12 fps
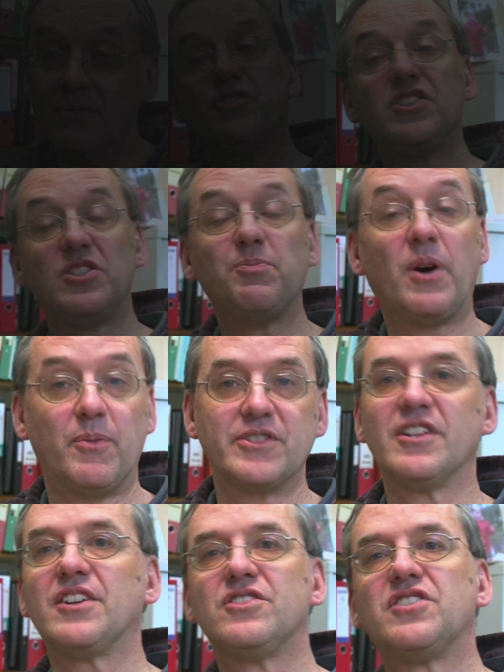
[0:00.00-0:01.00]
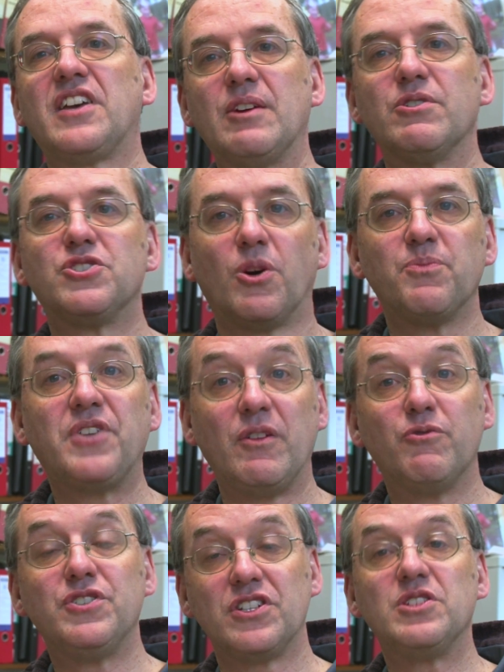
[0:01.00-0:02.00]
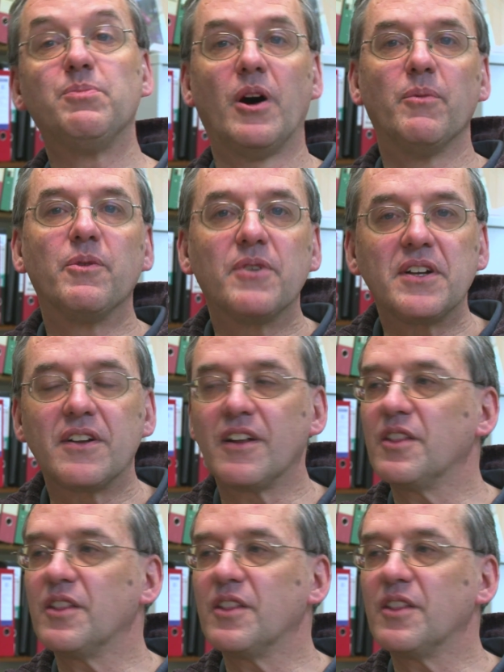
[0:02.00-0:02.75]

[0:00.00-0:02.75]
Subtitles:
Physics departments like to say they're a top 10 physics department, right?